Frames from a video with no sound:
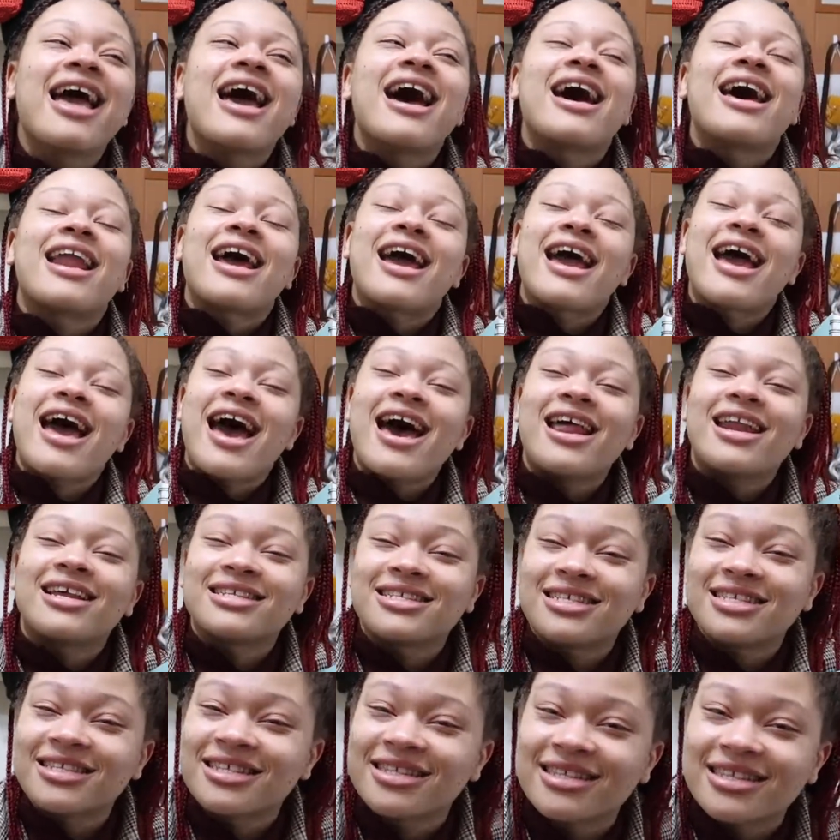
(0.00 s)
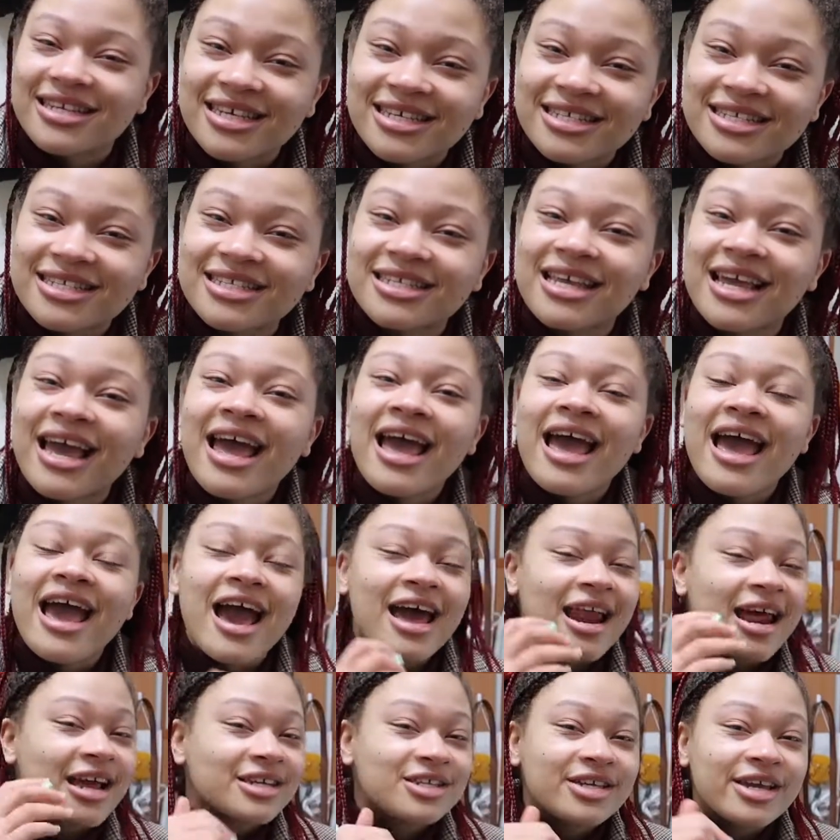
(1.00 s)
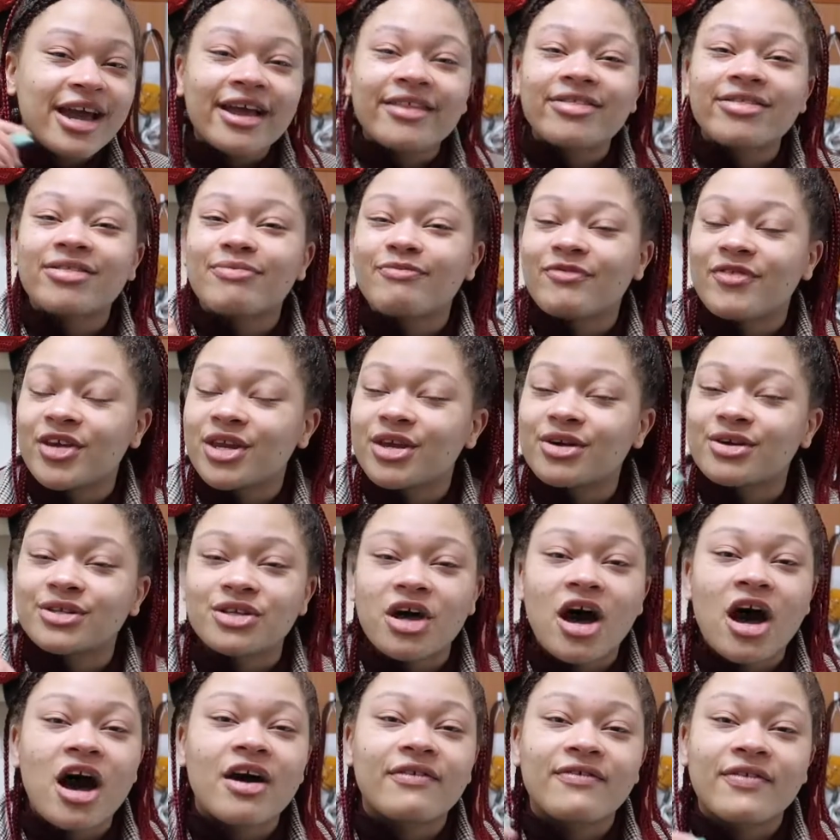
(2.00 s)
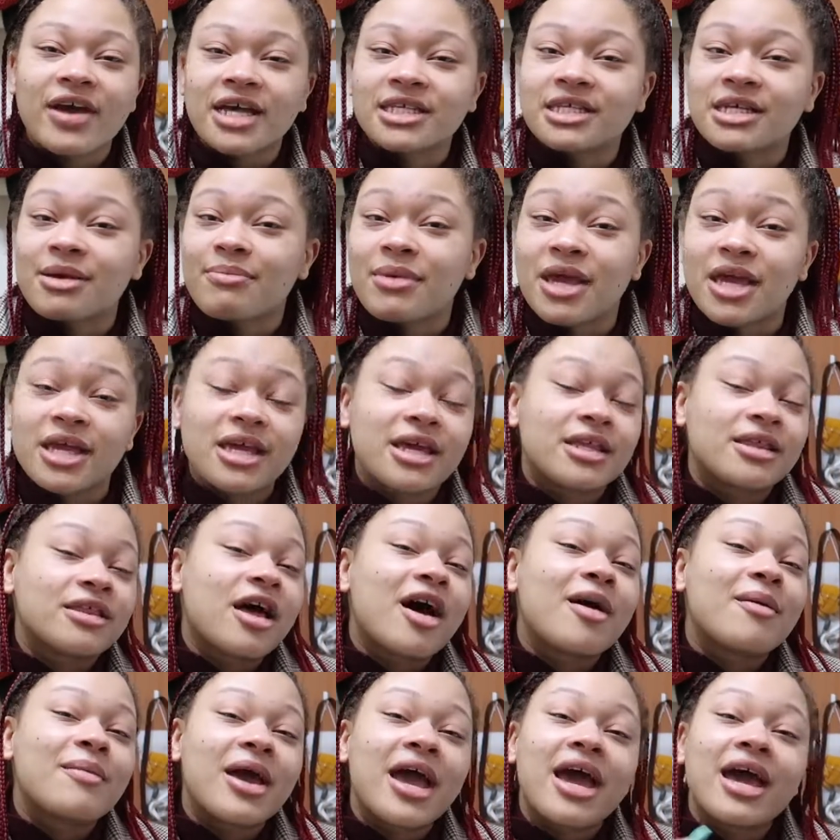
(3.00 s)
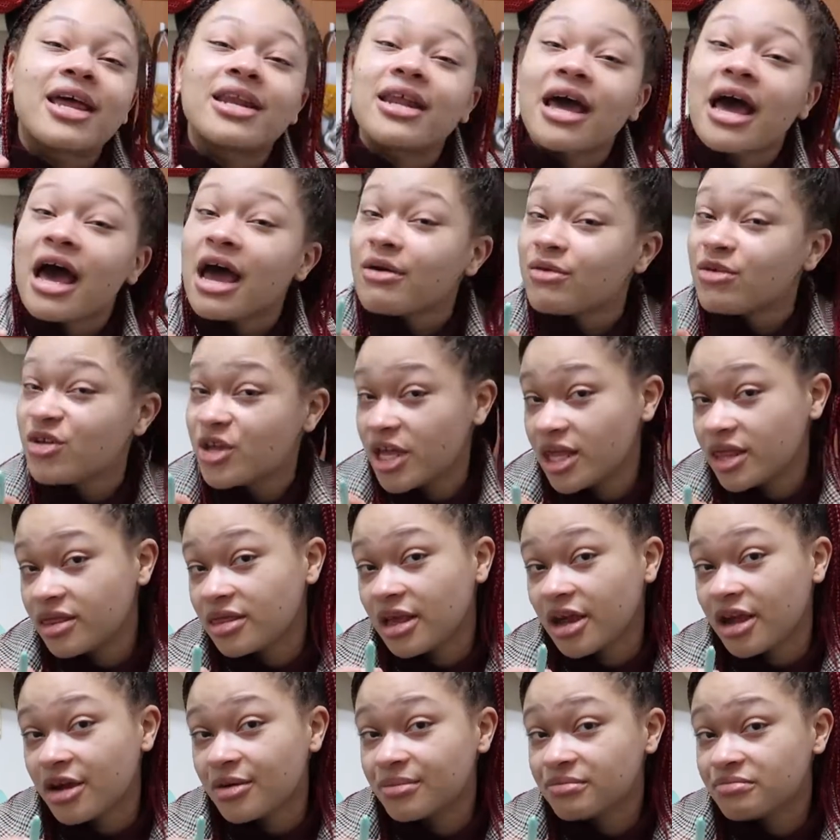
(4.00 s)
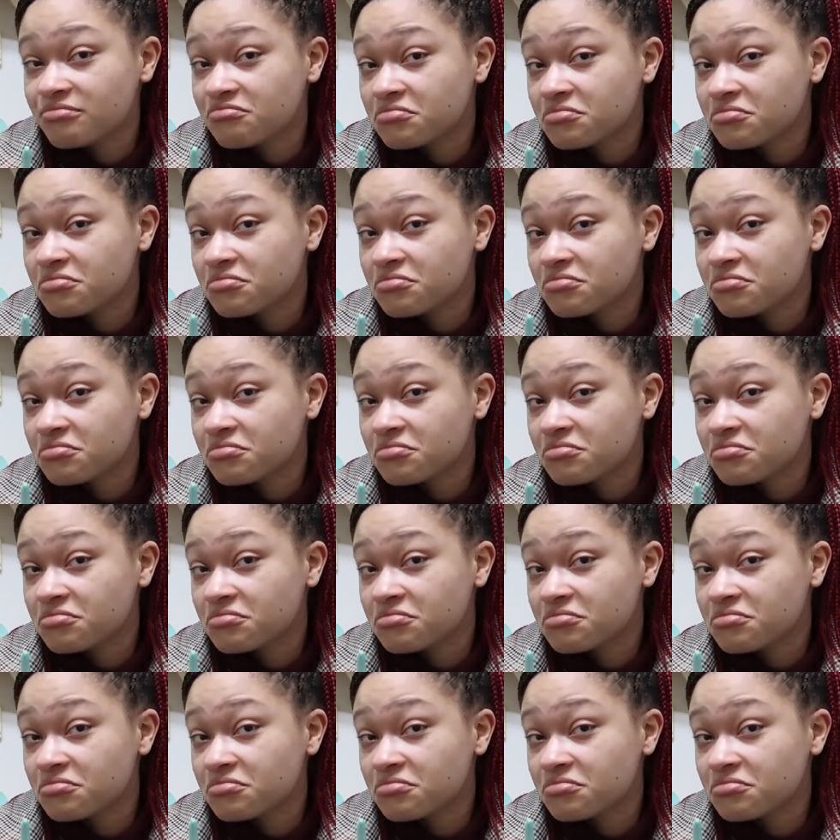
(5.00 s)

And I add it to the list. And I check videos off as I'm making them. And I will get there.